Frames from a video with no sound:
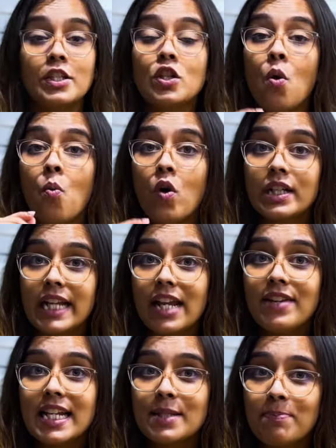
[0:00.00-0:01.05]
So, what
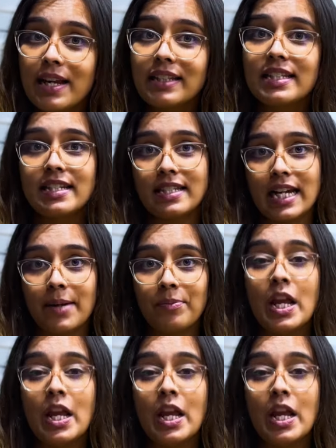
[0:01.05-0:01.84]
can be expect this time?